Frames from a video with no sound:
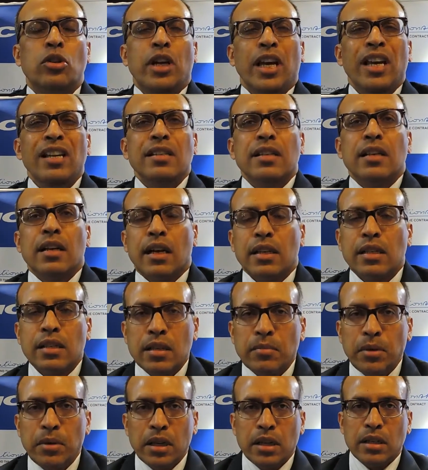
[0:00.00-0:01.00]
Today's
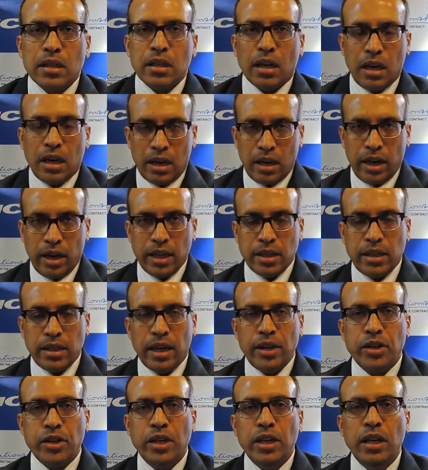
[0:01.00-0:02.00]
customers are
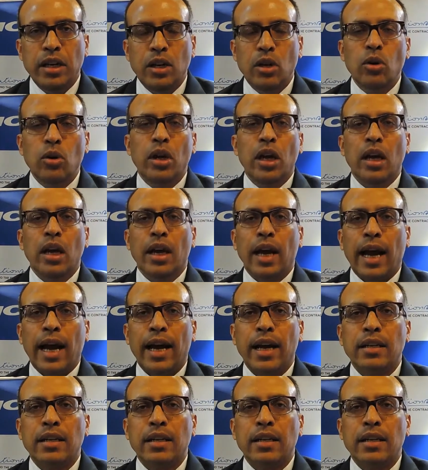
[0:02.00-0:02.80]
essentially looking